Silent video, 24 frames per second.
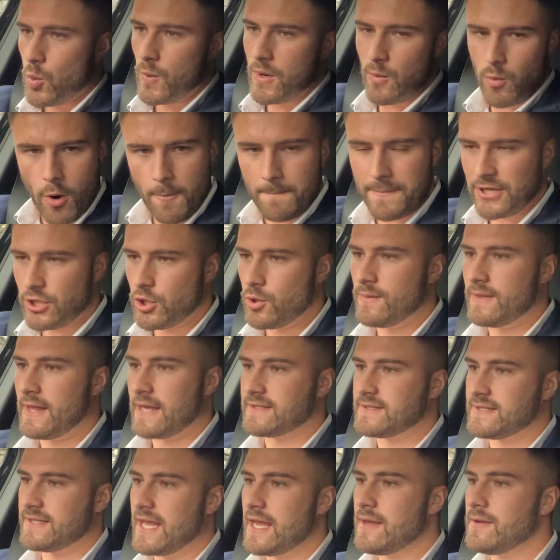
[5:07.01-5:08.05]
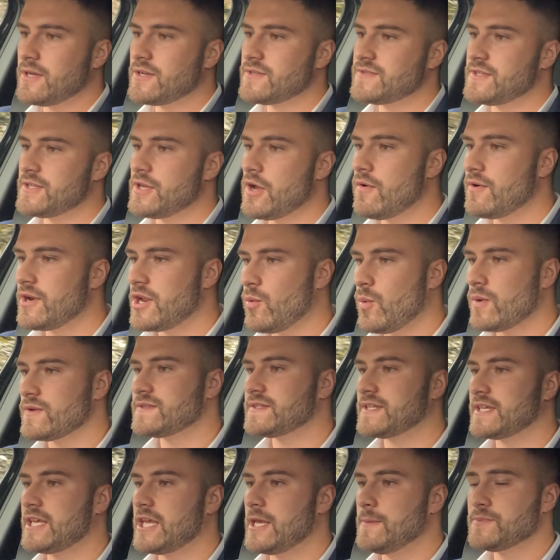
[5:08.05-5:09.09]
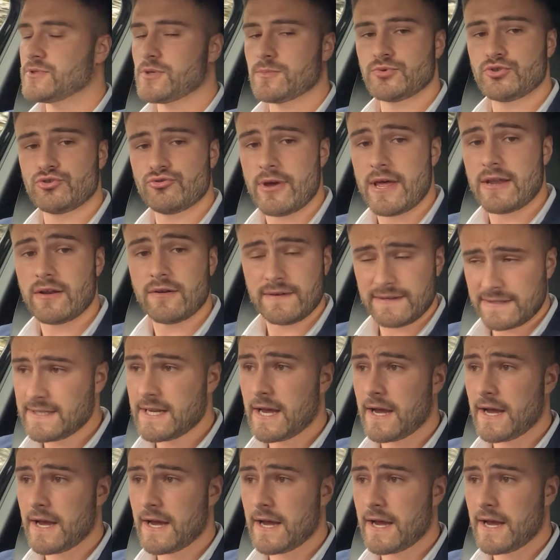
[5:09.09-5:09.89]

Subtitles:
We won't be doing that today because the owner wants to keep some tread on his